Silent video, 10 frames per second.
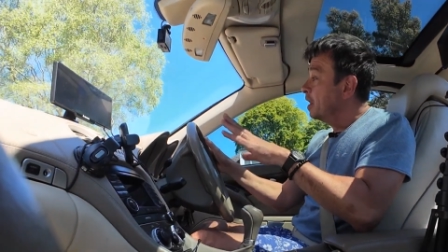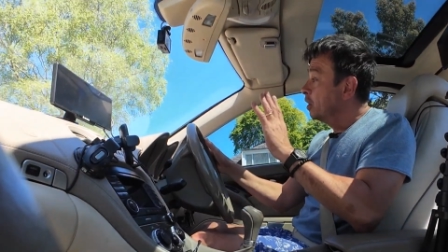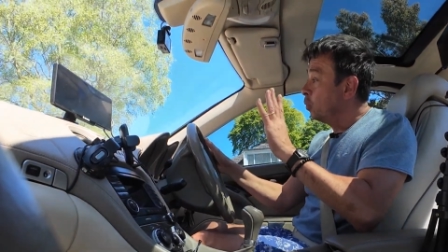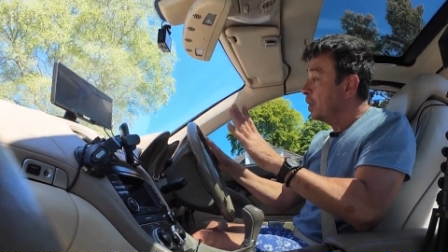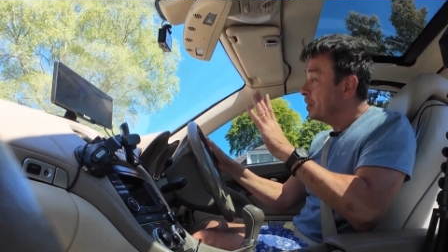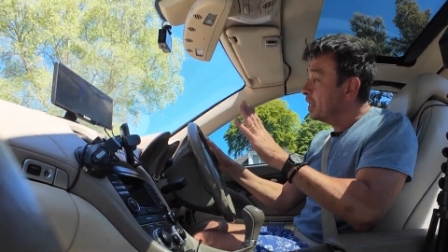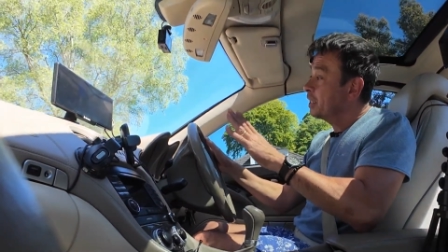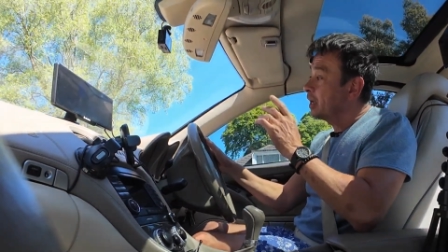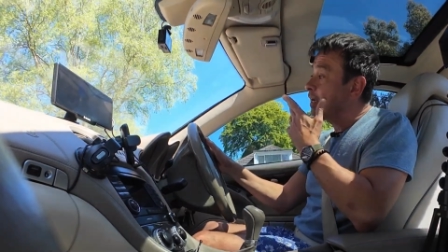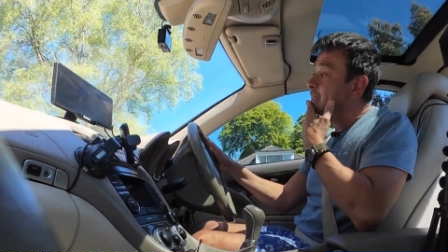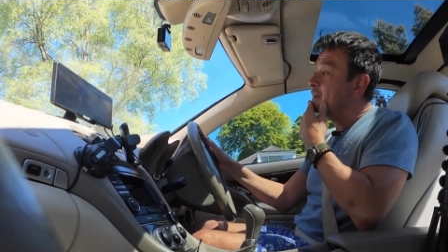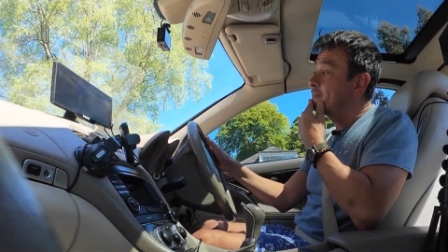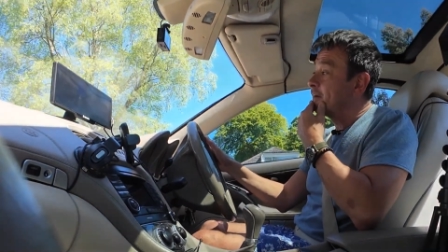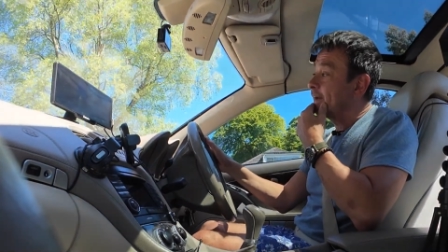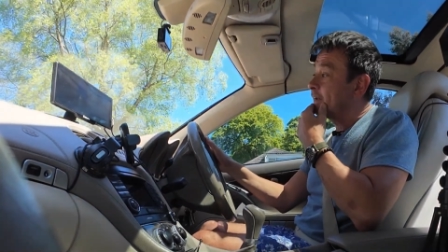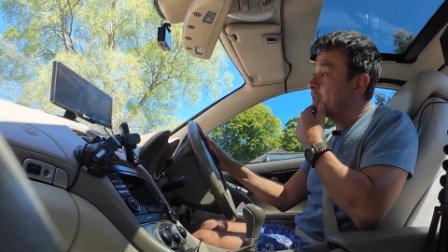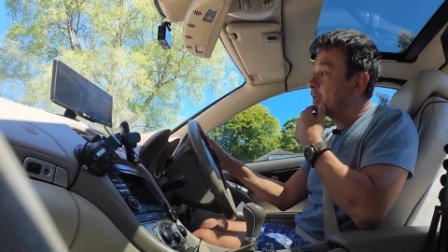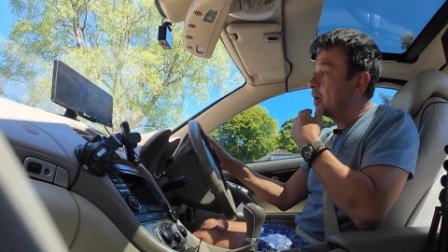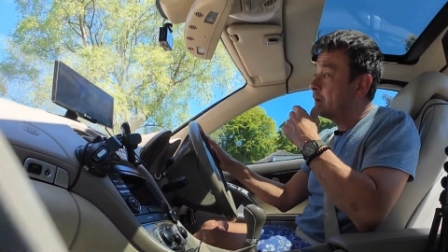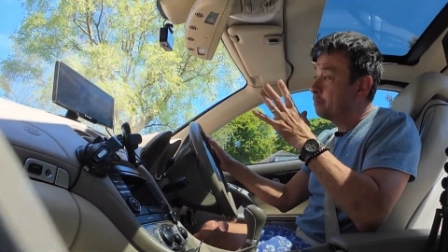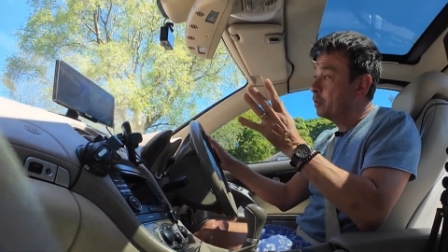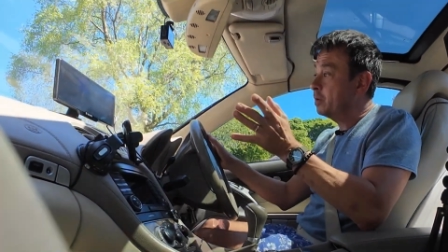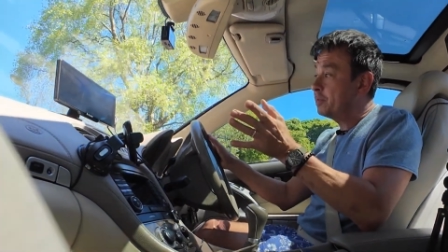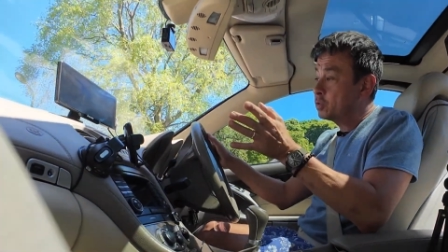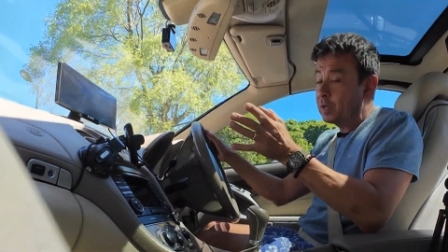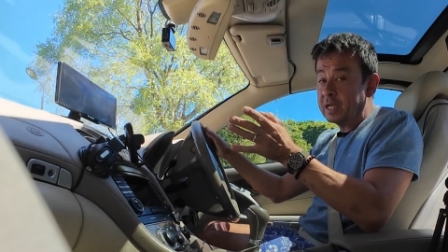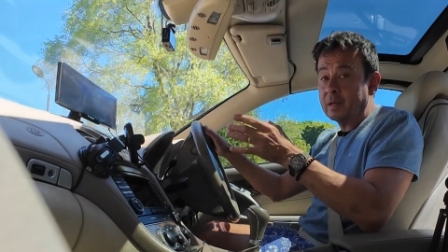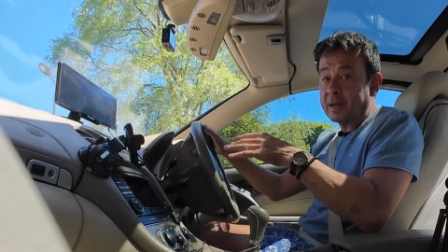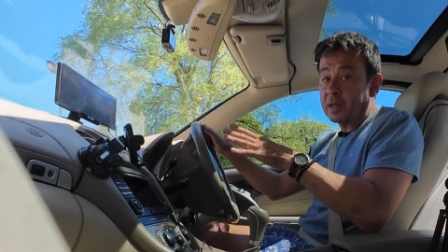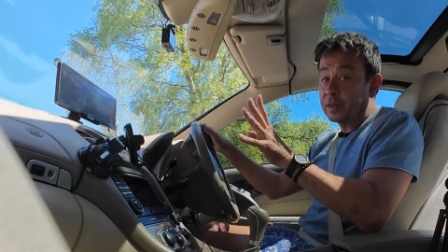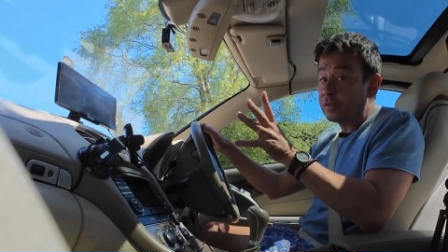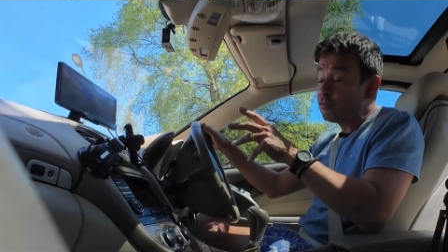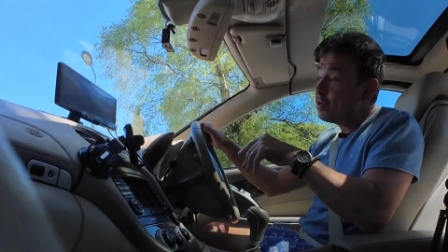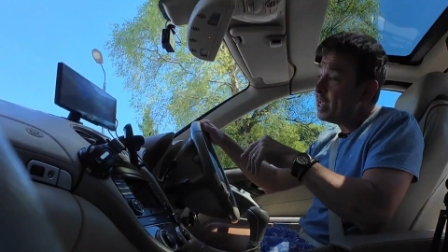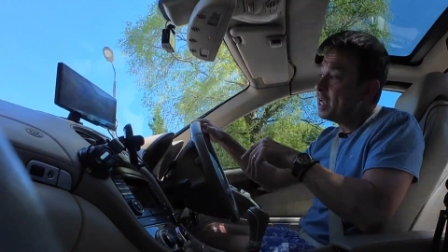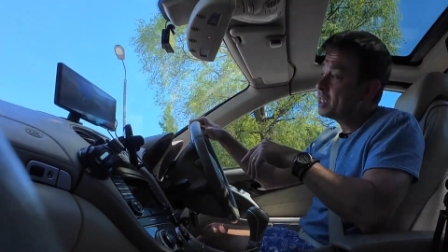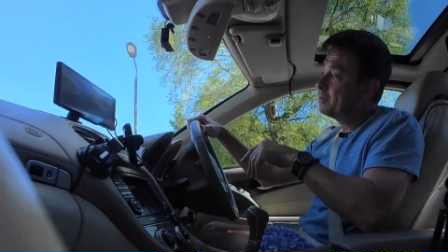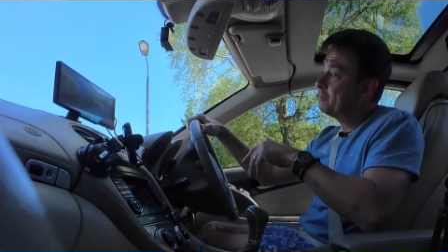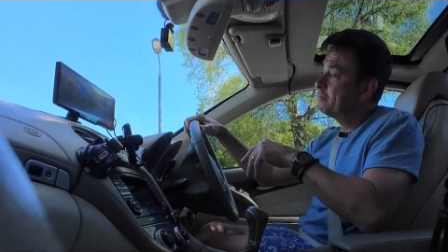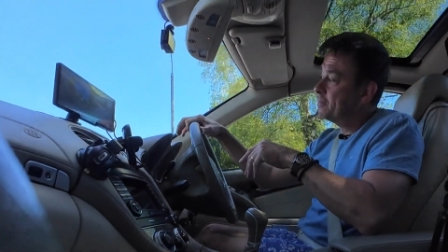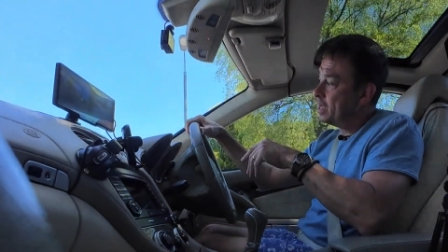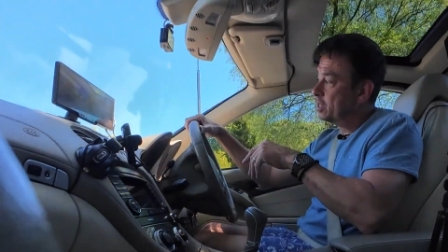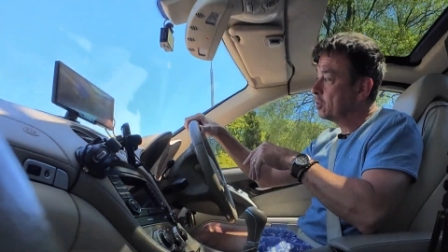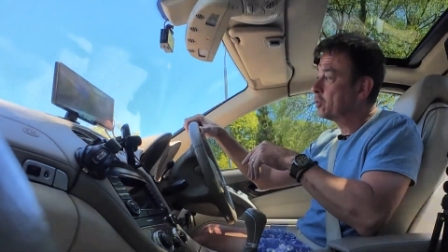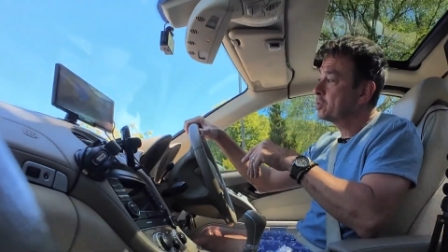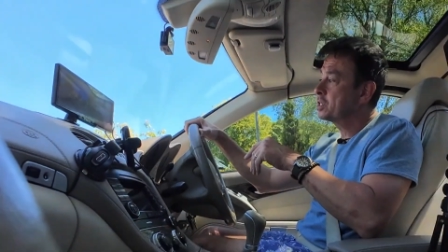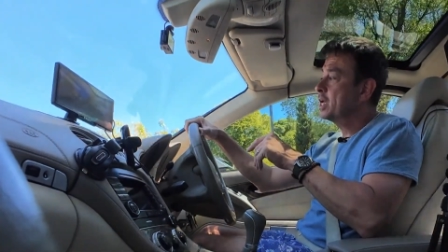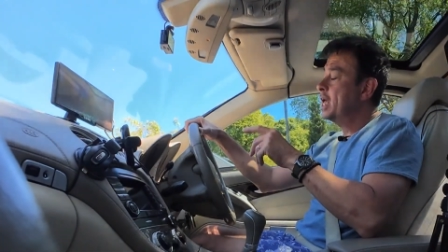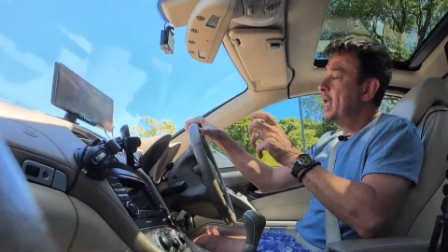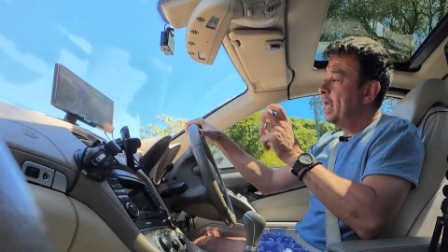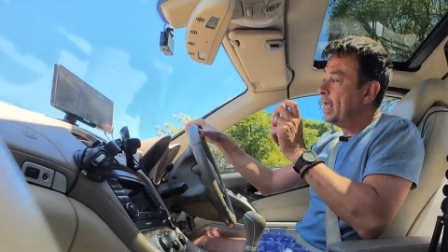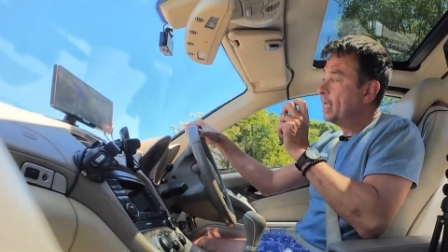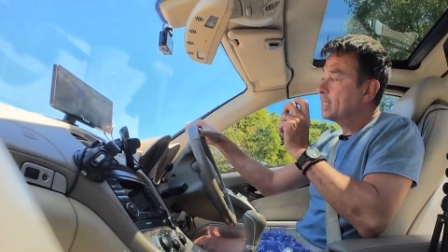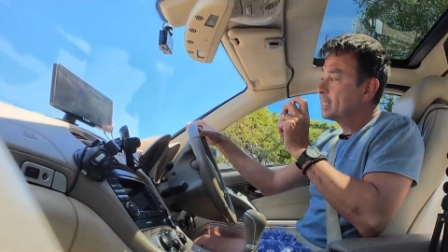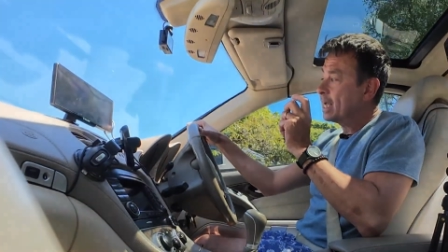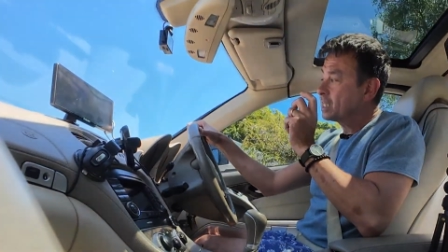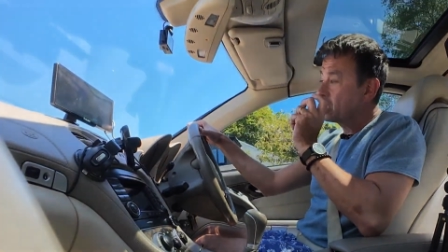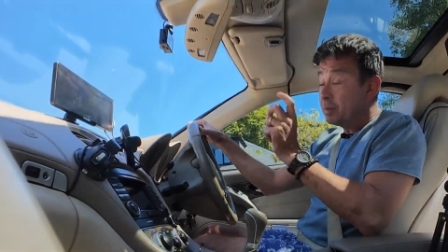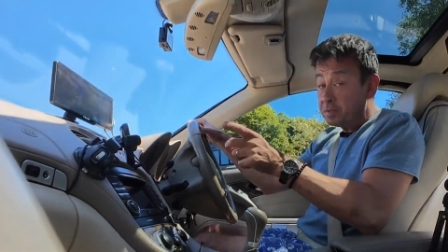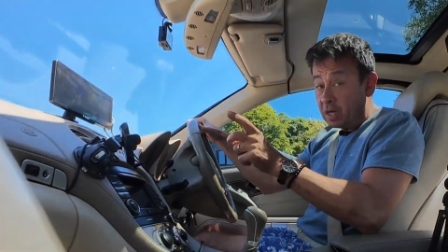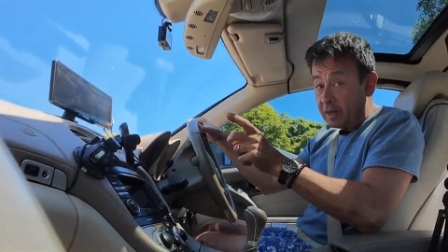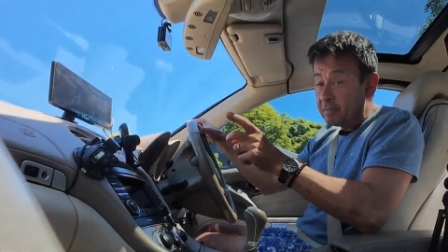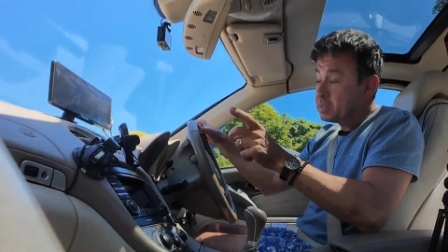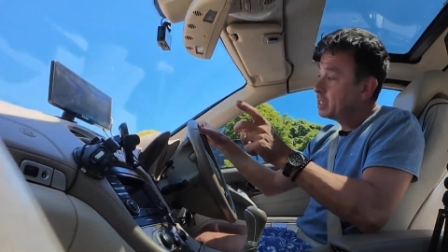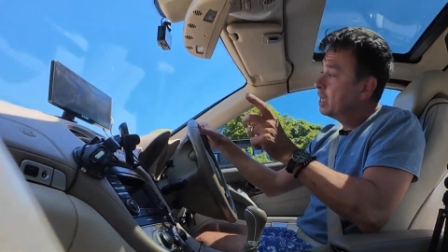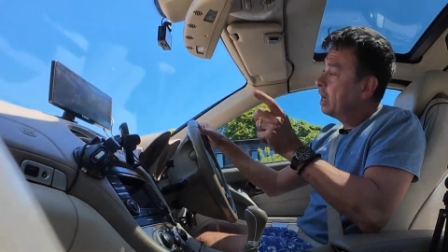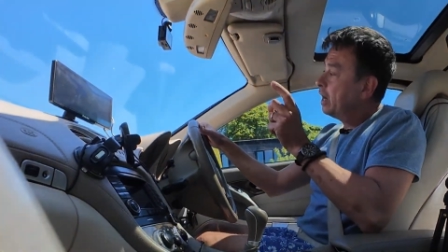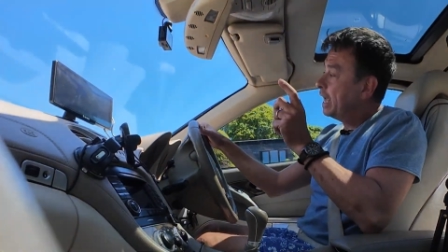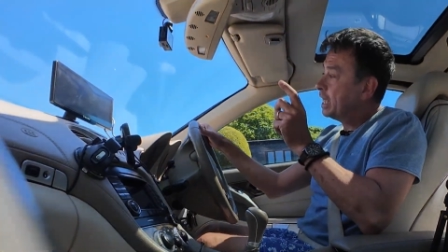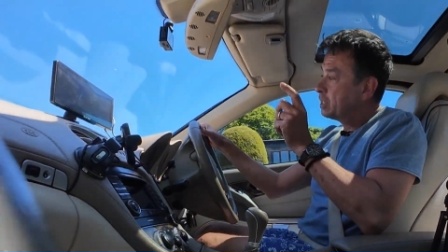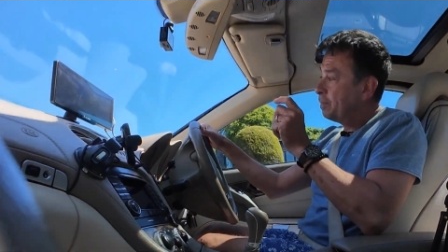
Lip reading: The one thing that I did find, and I've put it between about 3 different vehicles, is that sometimes it